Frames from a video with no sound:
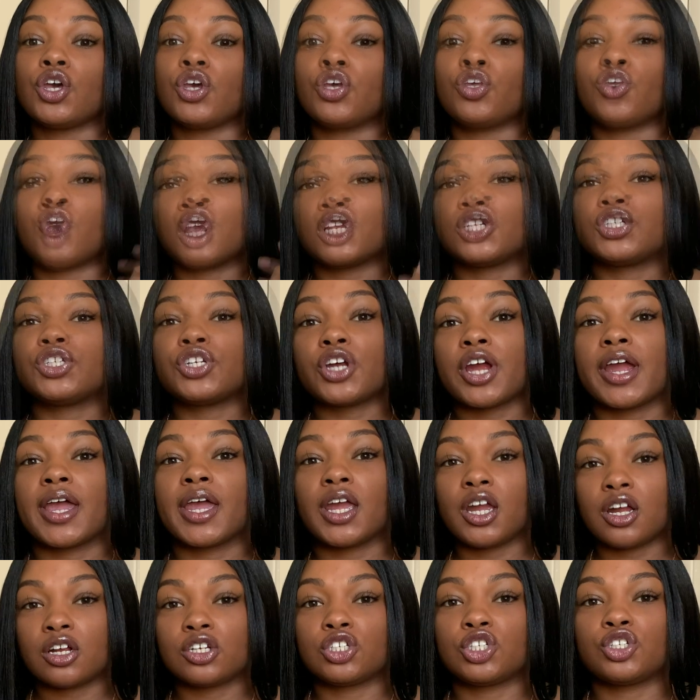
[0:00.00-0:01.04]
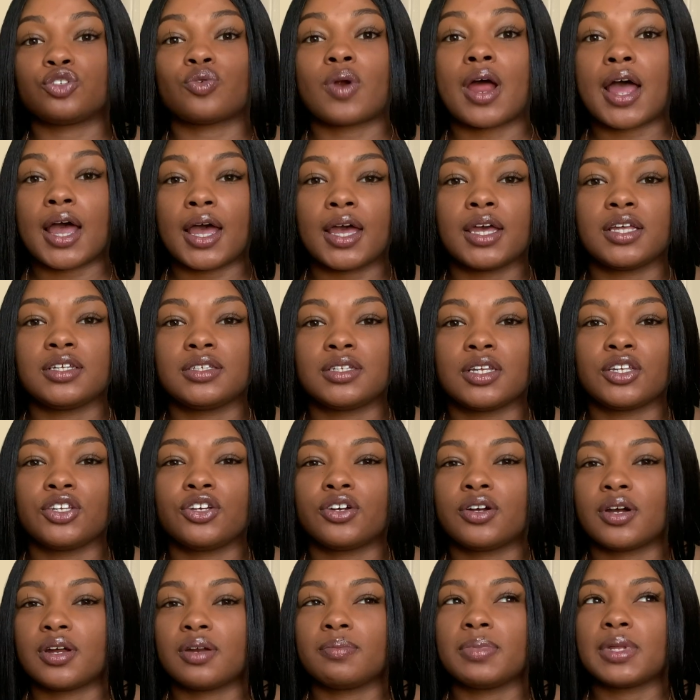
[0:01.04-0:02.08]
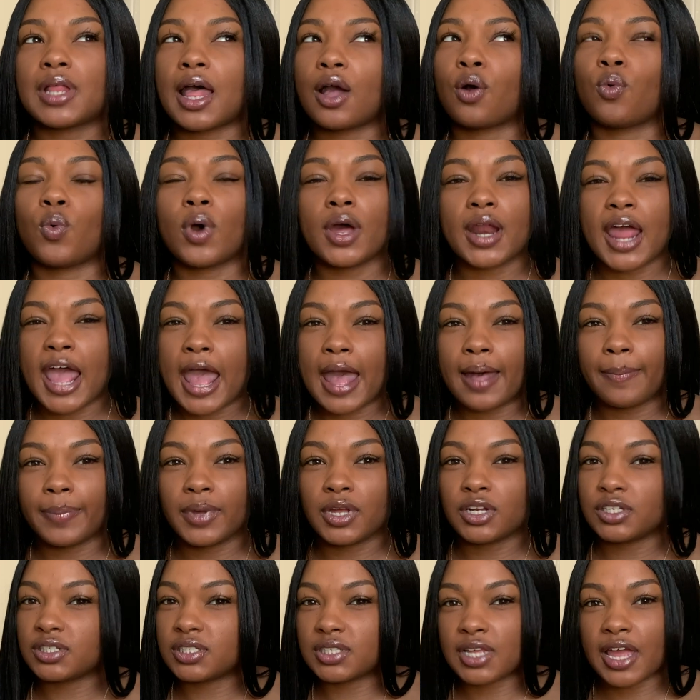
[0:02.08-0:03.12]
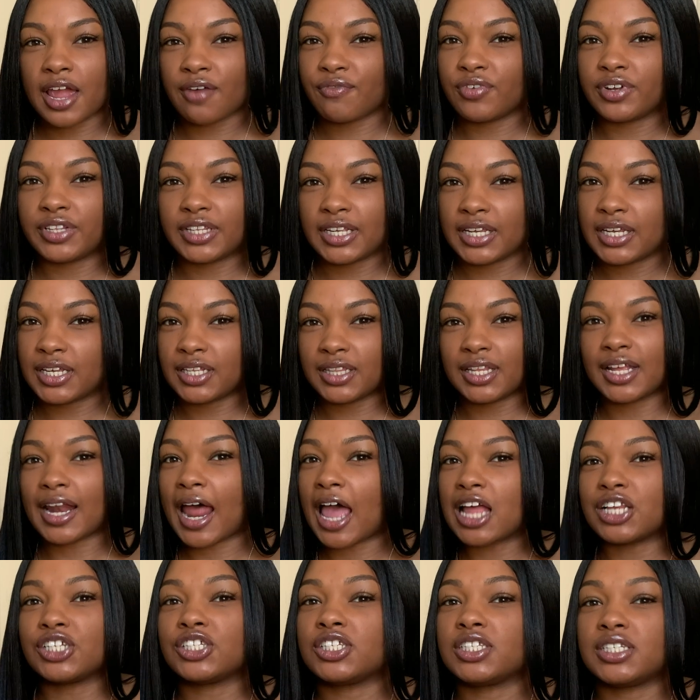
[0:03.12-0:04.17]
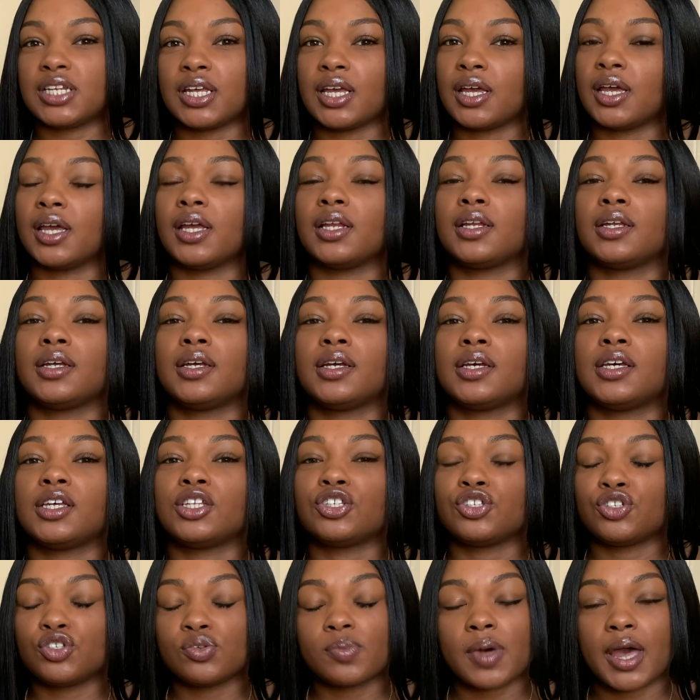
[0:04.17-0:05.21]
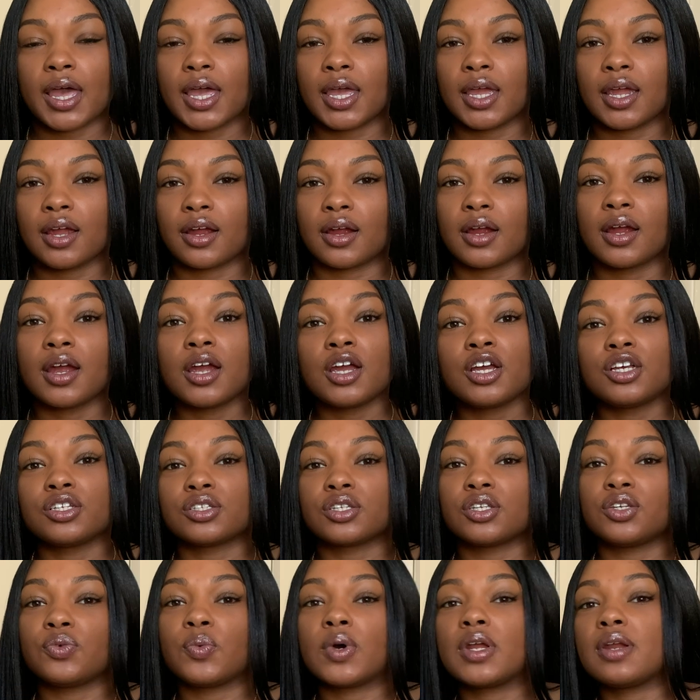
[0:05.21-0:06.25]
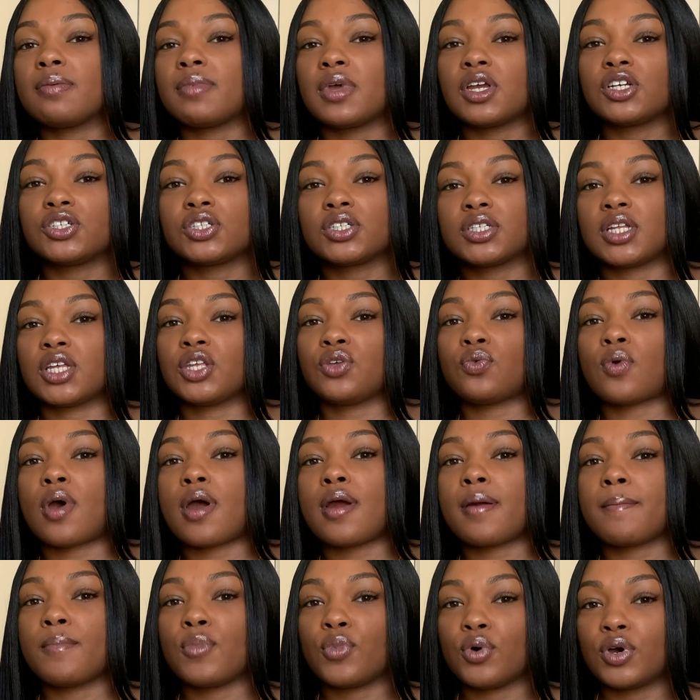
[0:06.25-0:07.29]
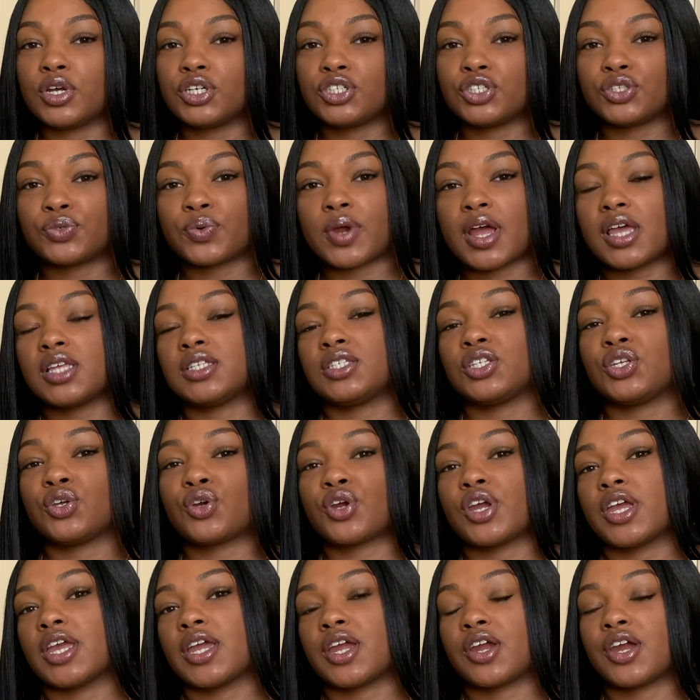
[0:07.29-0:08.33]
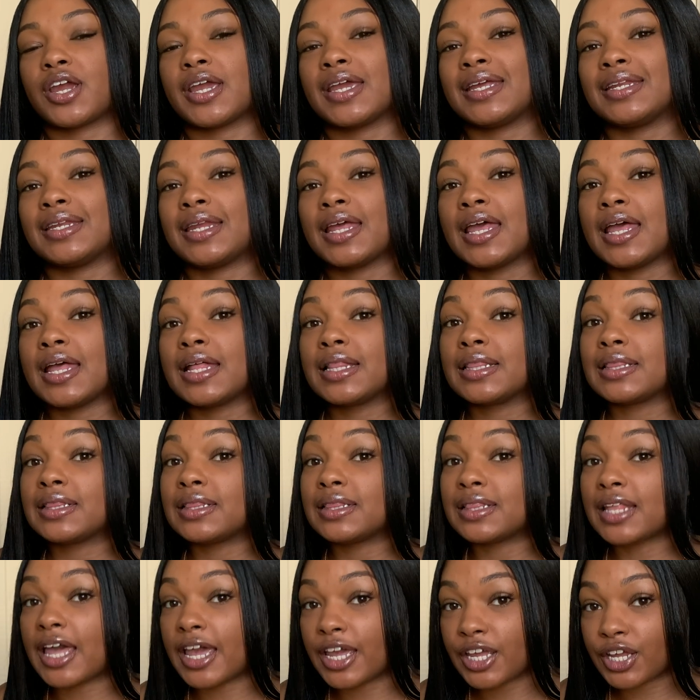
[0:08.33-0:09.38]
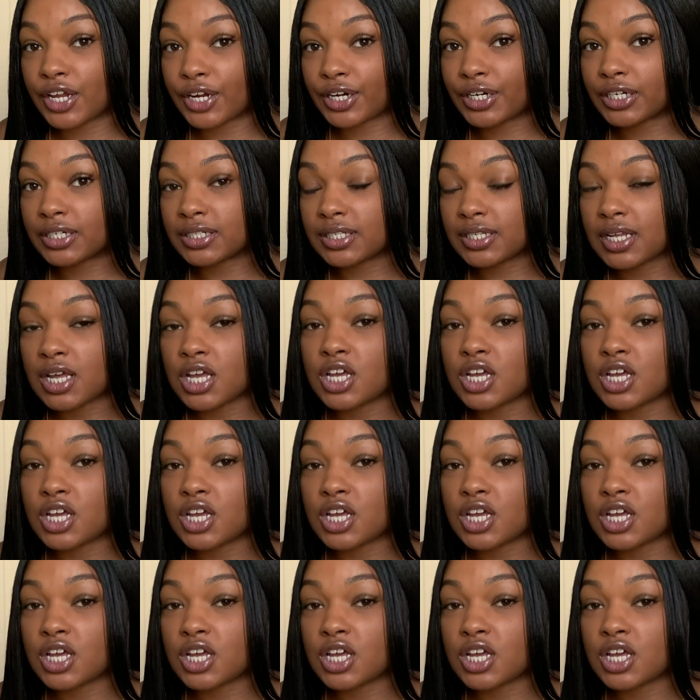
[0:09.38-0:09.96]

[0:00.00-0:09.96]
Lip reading: once your hair dries, you're going to be like, what happened to everything that I just did to my hair? So you want to make sure that you are moisturizing your hair in layers.